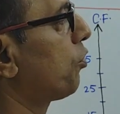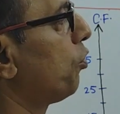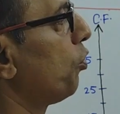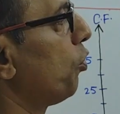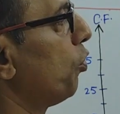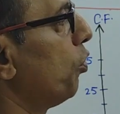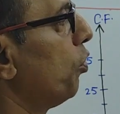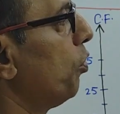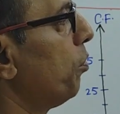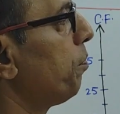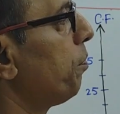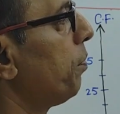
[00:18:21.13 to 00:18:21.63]

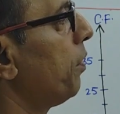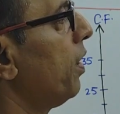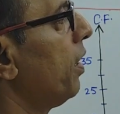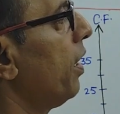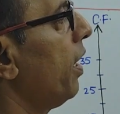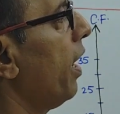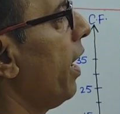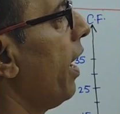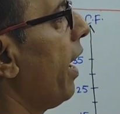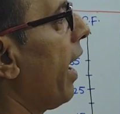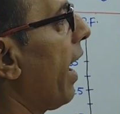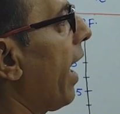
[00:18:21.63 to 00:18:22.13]
group
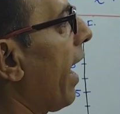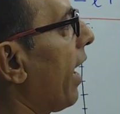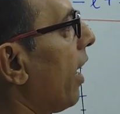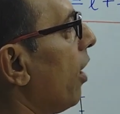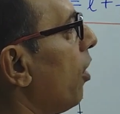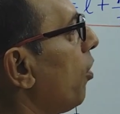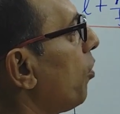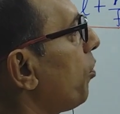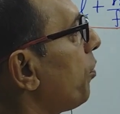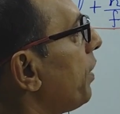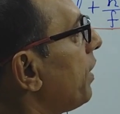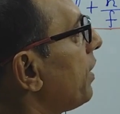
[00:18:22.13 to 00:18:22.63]

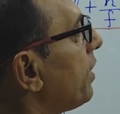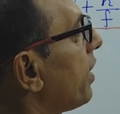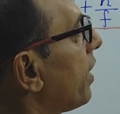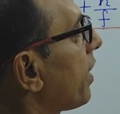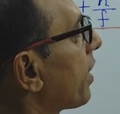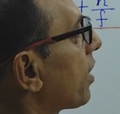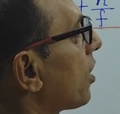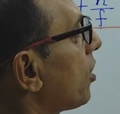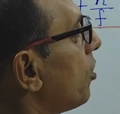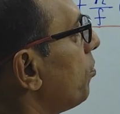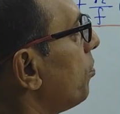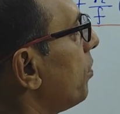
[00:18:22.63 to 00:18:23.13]
along with
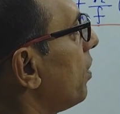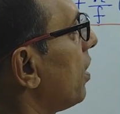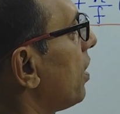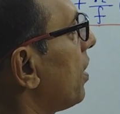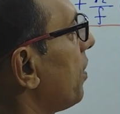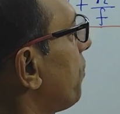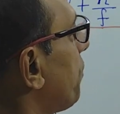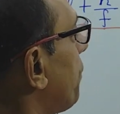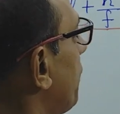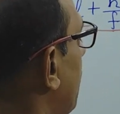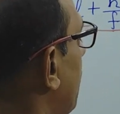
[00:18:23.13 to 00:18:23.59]
their cumulative